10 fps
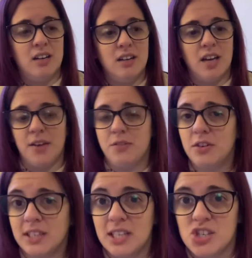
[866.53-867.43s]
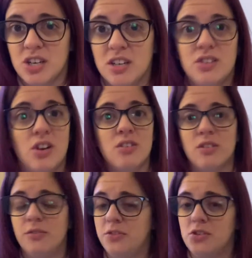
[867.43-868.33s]
If you're a teacher, don't
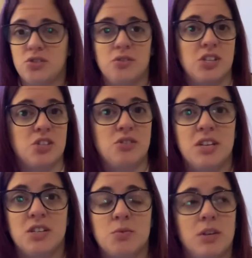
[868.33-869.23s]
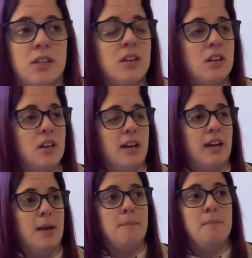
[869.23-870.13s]
confuse your students with
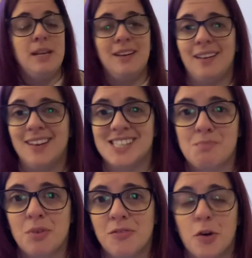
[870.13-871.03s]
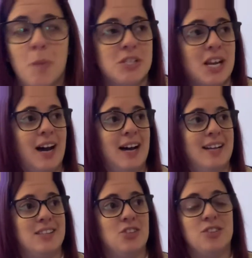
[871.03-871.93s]
meaningless proverbs,
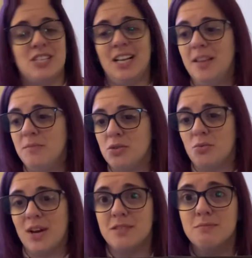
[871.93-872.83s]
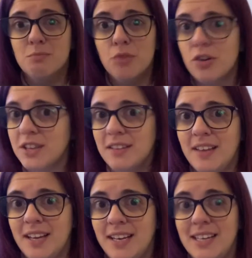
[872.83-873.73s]
and don't tell them to write more than
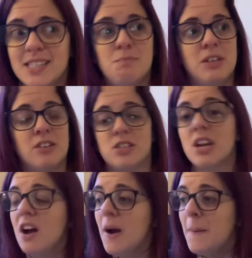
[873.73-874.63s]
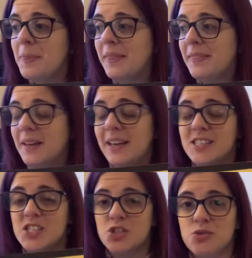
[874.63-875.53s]
they need, because the
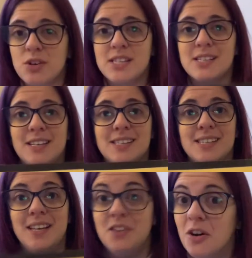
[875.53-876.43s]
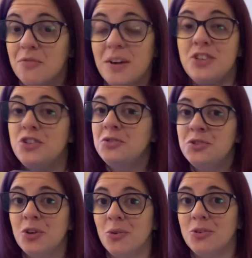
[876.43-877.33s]
stress is enough, and you
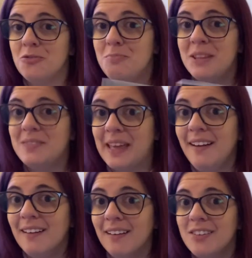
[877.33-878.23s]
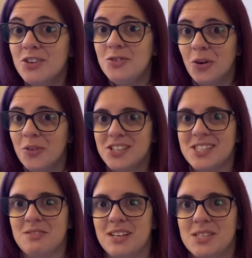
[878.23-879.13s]
know, you've been there, you know the
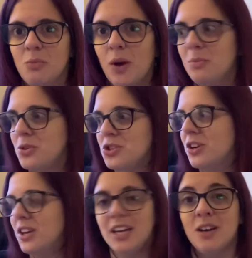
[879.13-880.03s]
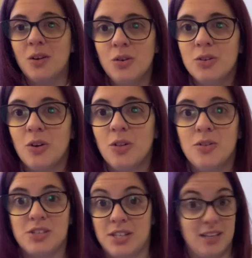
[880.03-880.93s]
stress. Why would you include all
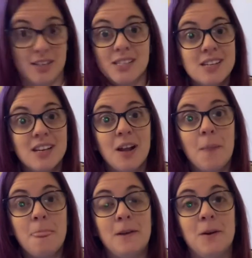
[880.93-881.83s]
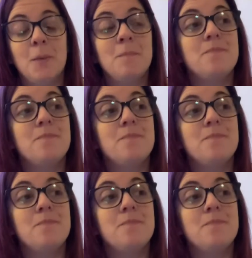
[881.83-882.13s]
those things, you know?